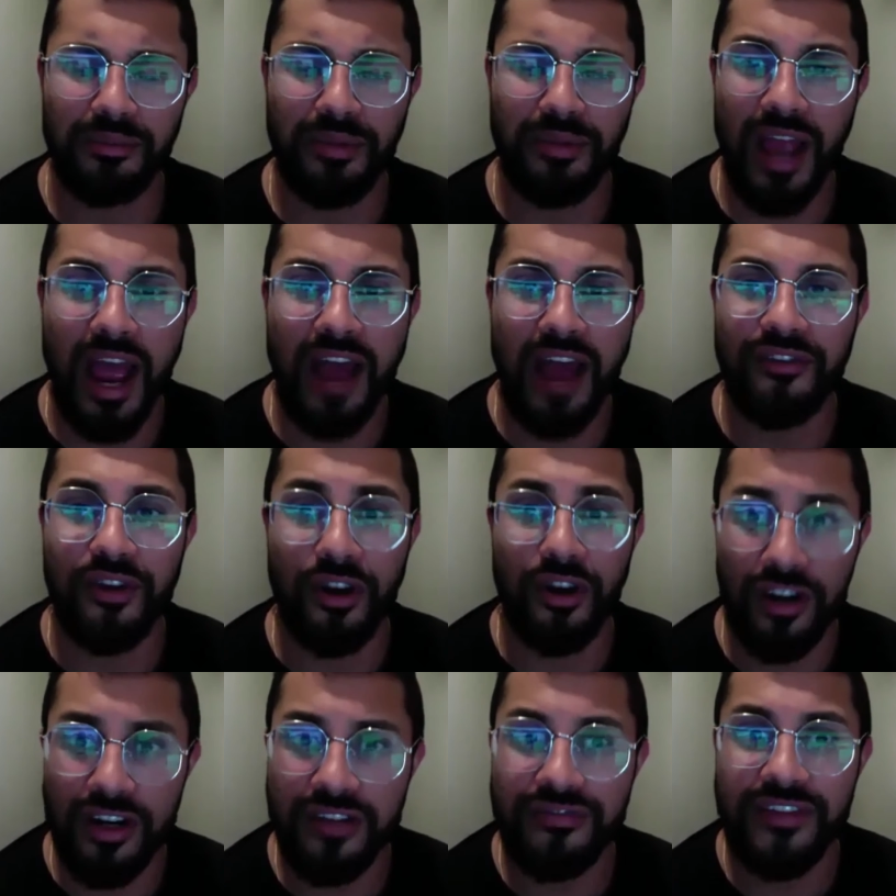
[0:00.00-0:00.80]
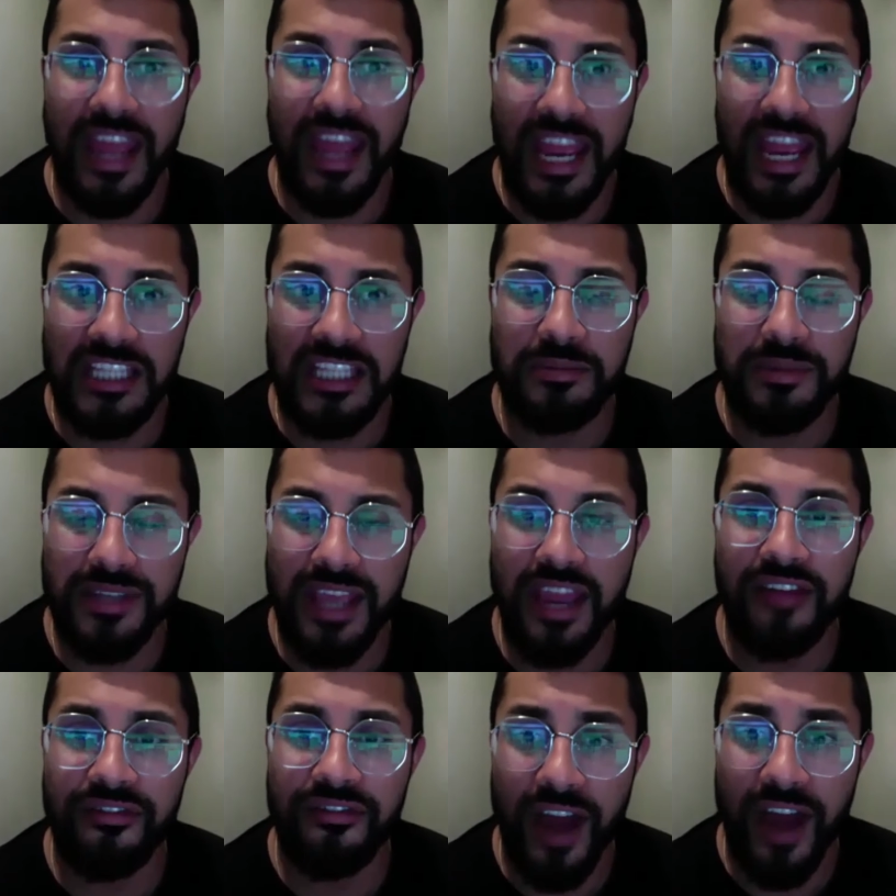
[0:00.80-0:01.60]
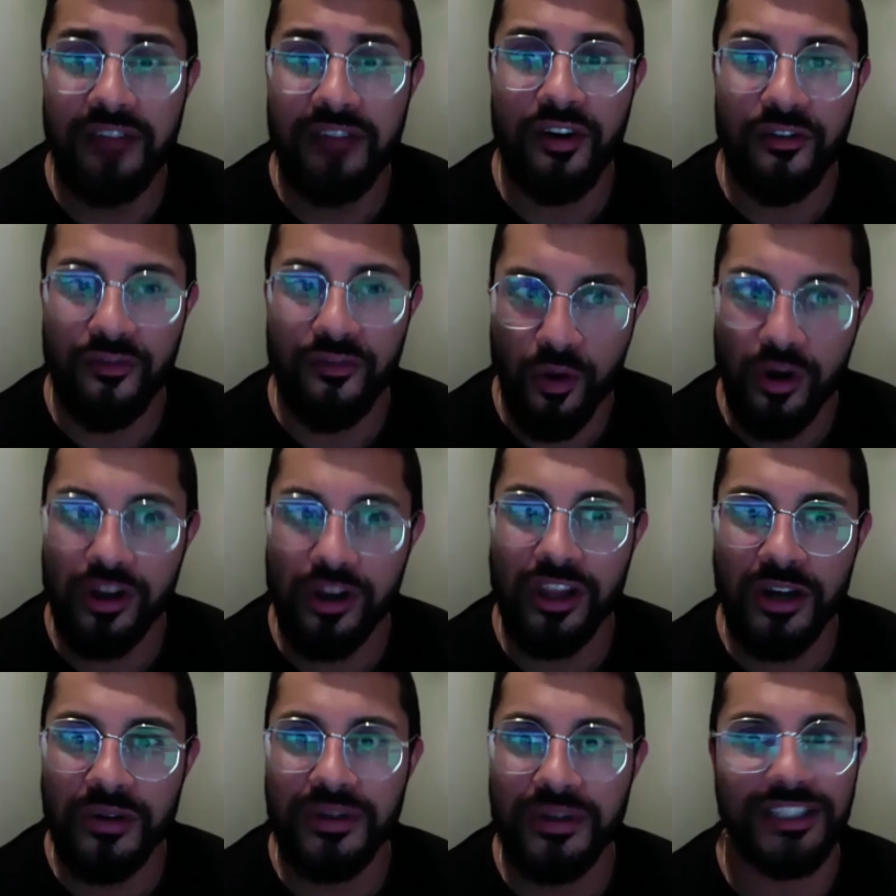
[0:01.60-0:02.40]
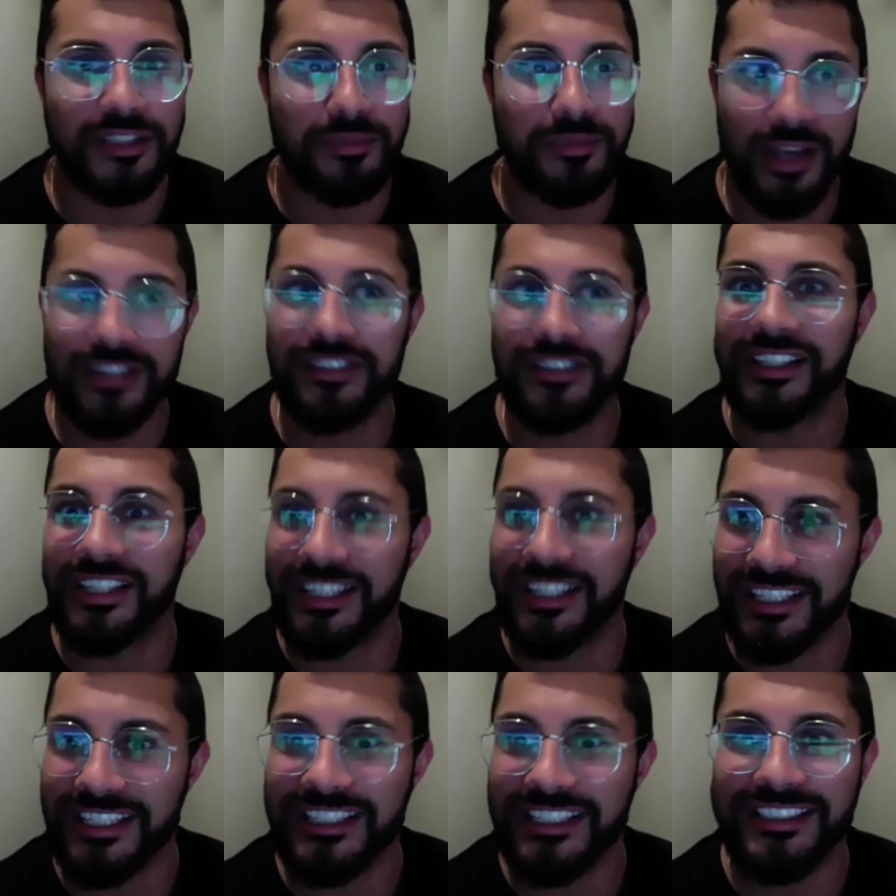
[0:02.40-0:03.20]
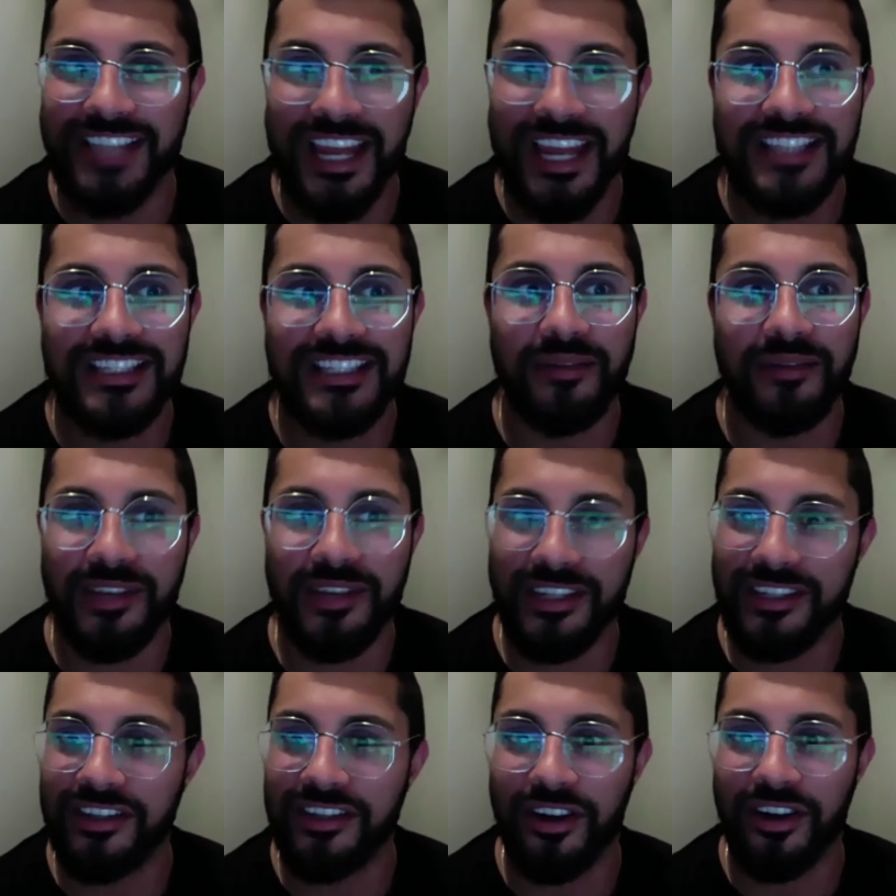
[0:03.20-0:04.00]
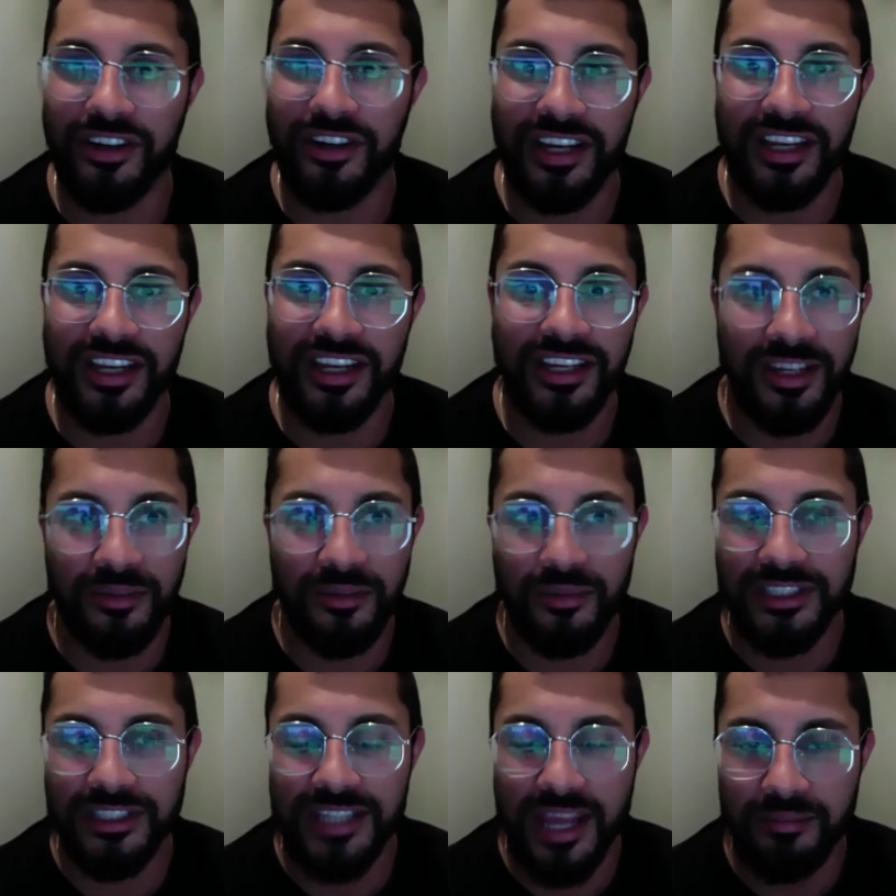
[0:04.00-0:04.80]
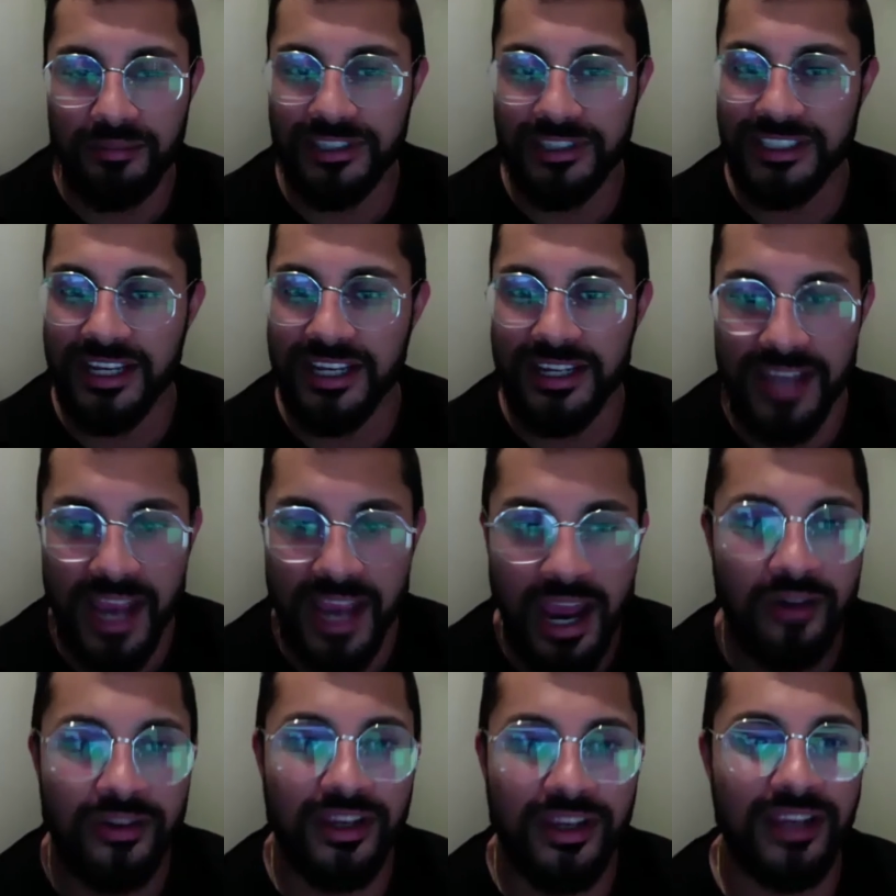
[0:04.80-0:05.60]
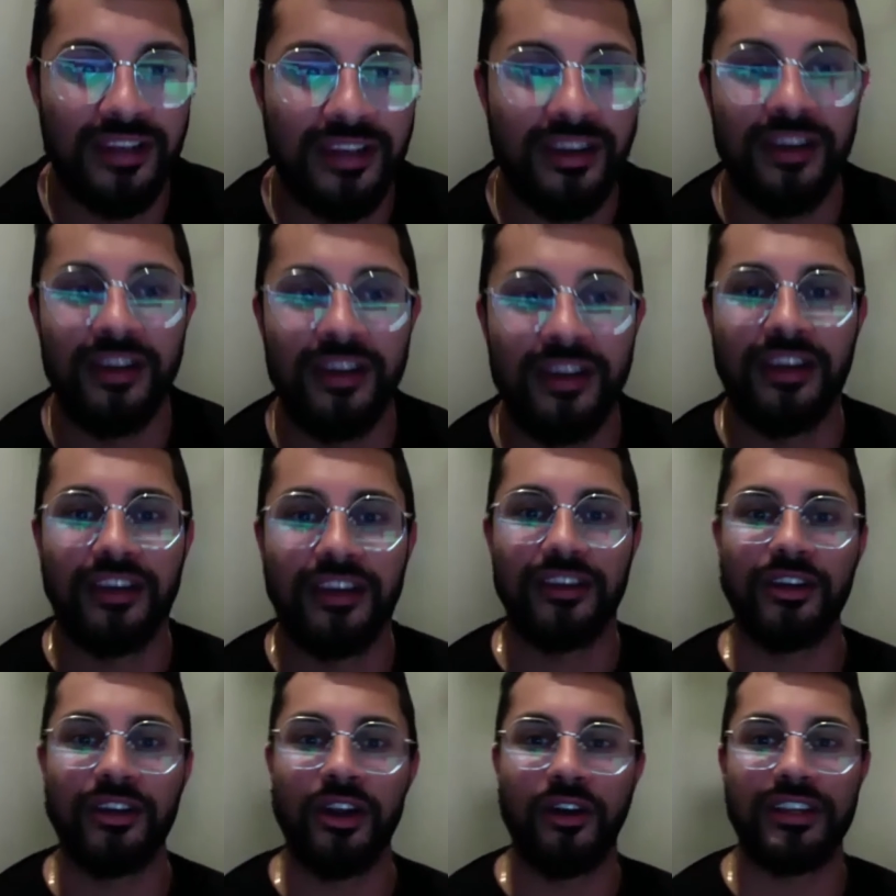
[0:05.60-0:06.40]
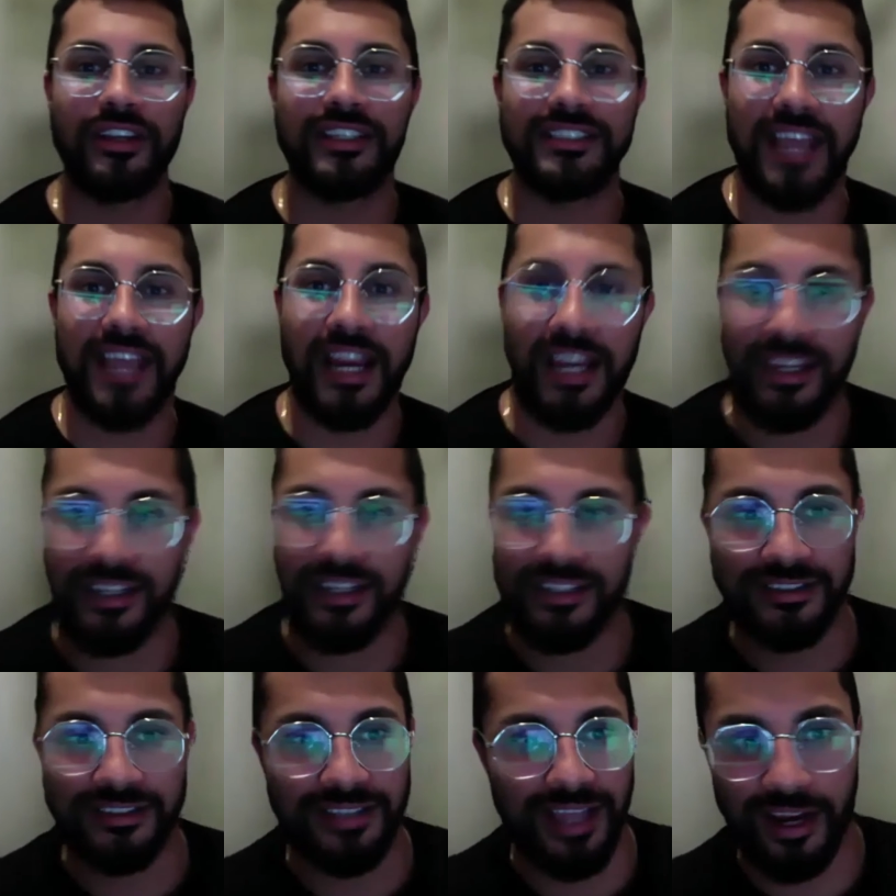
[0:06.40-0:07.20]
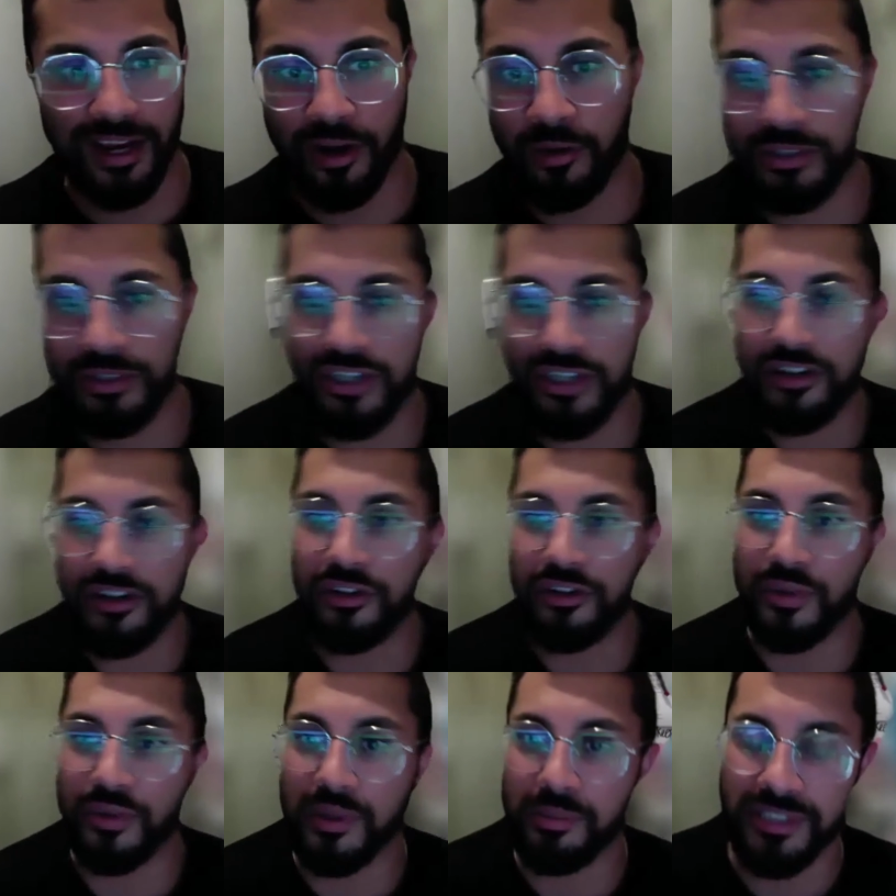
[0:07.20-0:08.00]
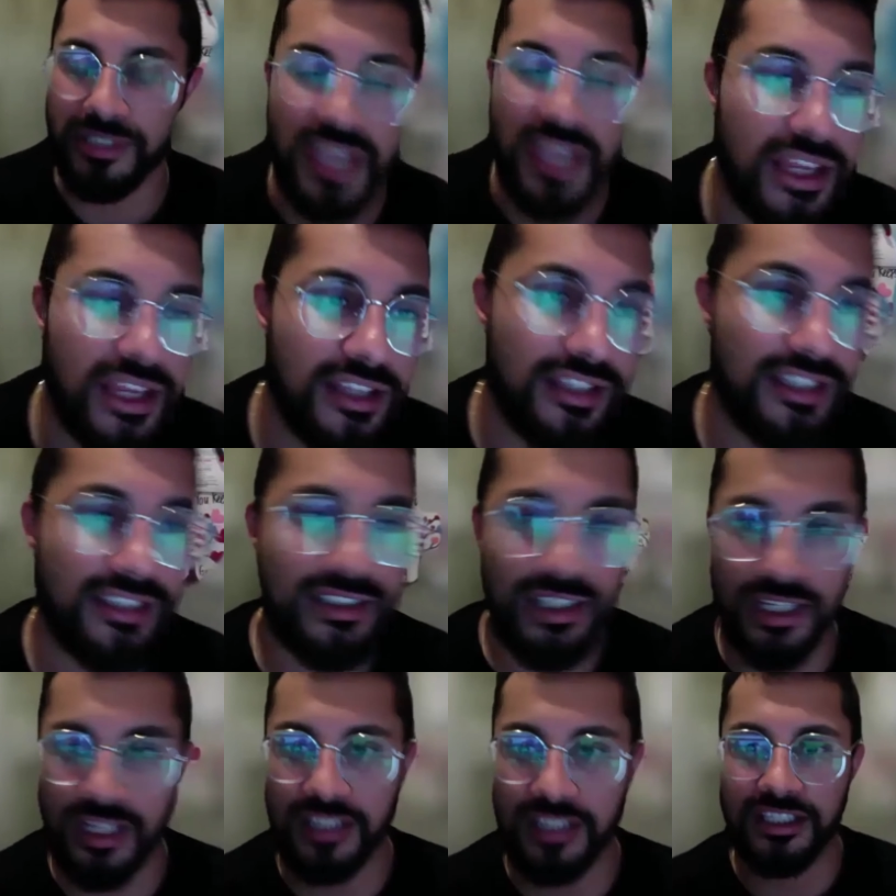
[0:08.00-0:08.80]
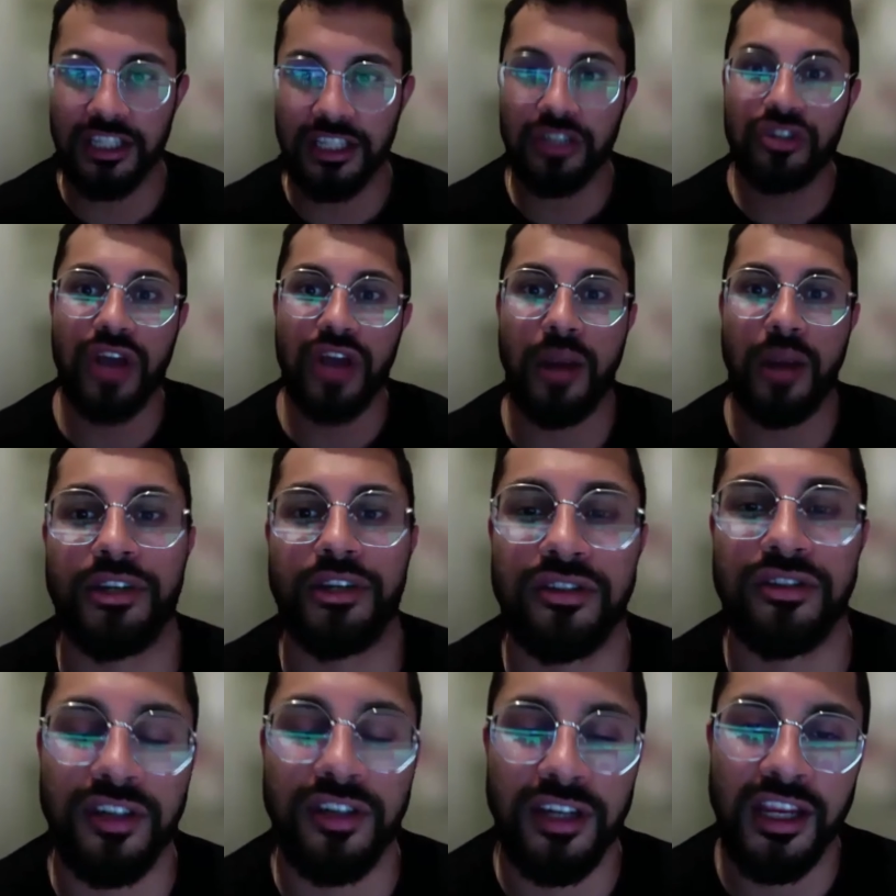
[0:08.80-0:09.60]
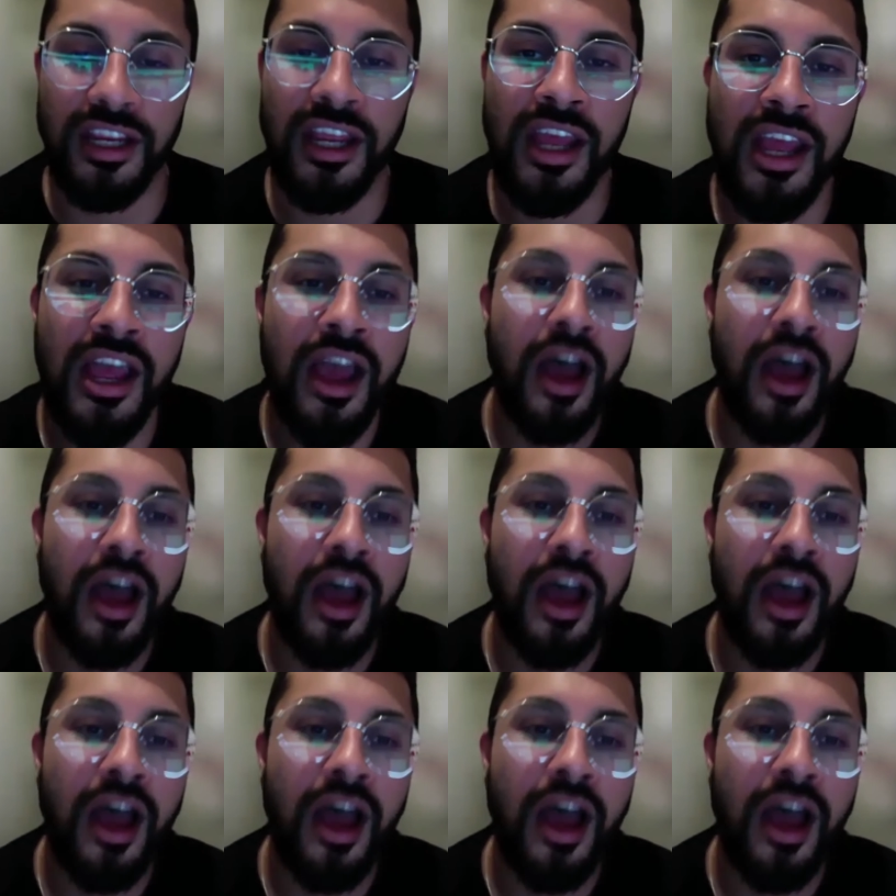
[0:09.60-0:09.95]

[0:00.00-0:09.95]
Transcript: have you heard of the SBA 504 loan, especially these days? I mean, you get in with 10% down, and the second it's like almost under 3%. It's a huge opportunity.